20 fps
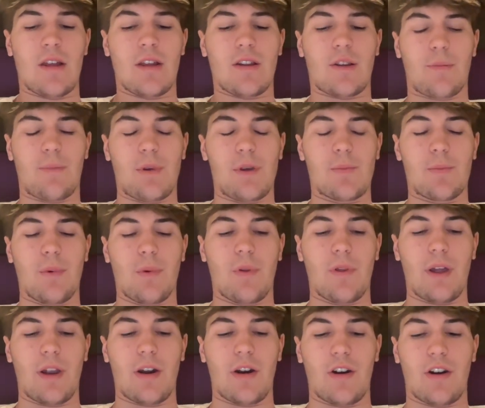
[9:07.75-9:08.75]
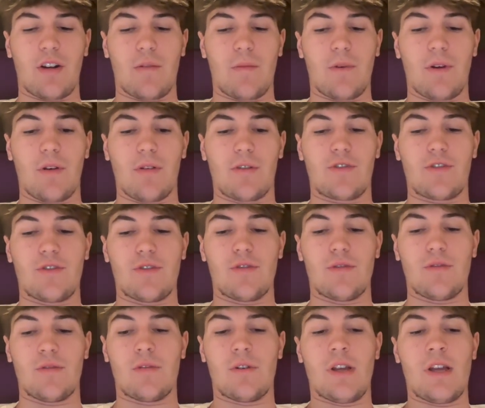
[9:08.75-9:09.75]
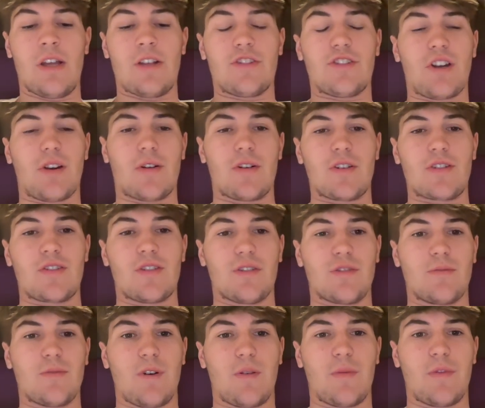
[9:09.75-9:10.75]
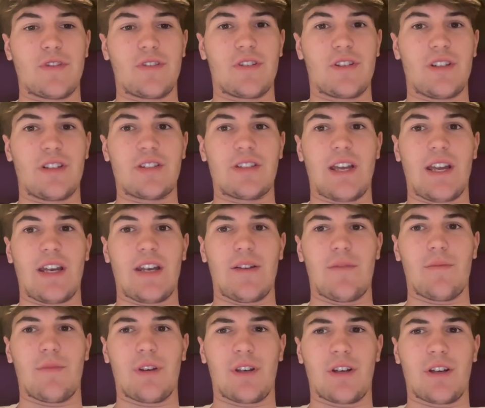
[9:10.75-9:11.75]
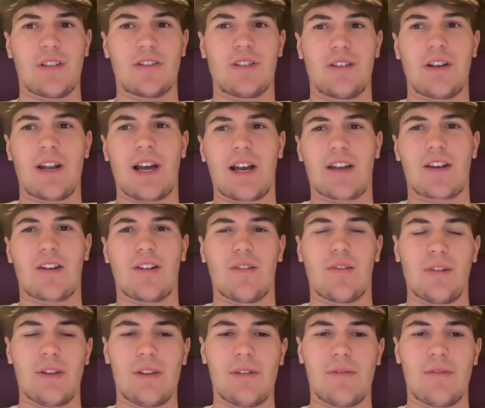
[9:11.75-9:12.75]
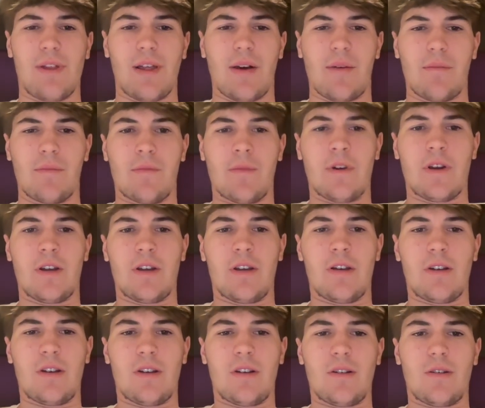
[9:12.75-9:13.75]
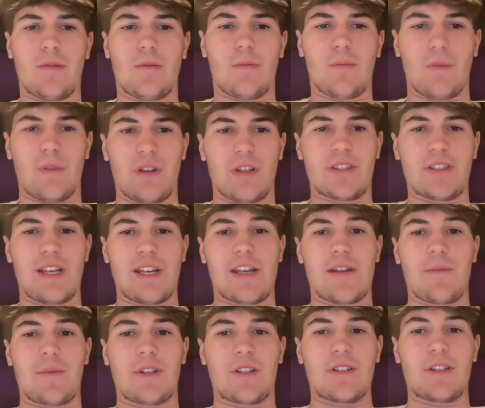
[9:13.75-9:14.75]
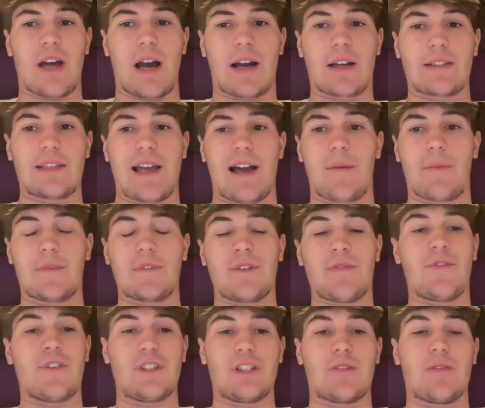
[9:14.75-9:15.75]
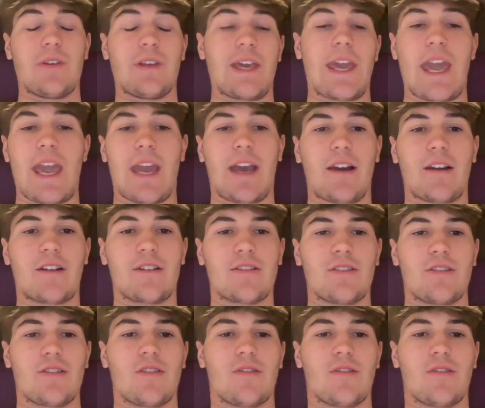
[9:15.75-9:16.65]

the people there are going to be able to cherish those moments in the stadium because they're not going to leave them when the stadium gets knocked down because it physically can't because